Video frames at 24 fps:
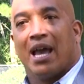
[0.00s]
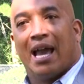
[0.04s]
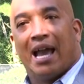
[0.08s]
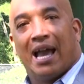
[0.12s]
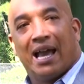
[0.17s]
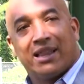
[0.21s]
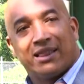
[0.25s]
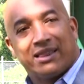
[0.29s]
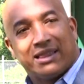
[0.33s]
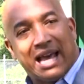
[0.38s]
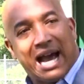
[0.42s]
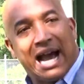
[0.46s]

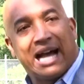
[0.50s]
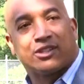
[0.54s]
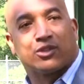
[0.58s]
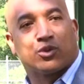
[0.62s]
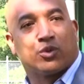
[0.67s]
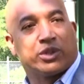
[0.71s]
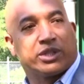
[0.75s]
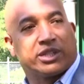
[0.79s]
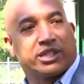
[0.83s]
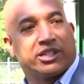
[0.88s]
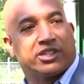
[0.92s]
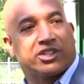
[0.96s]
And that's
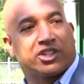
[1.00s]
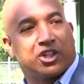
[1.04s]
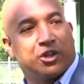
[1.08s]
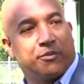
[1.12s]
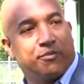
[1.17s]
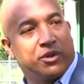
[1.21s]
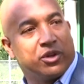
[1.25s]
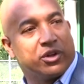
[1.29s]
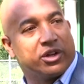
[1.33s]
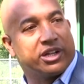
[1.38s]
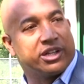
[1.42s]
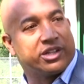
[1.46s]
what this
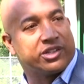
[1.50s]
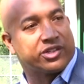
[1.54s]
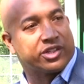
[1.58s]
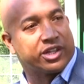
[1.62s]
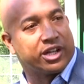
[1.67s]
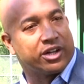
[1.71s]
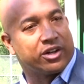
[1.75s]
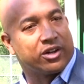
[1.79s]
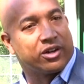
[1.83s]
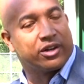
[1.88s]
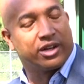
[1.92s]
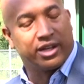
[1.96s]
community
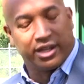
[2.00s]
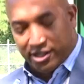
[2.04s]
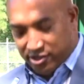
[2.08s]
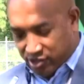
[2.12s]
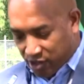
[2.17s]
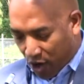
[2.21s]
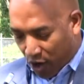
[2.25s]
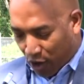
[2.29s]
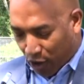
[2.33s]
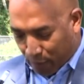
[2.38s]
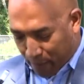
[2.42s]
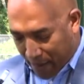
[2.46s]
center is
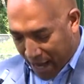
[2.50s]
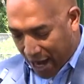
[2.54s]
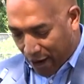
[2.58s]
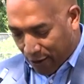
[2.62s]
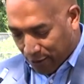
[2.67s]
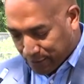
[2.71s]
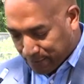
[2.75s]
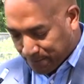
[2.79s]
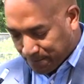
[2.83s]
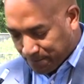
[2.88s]
all about.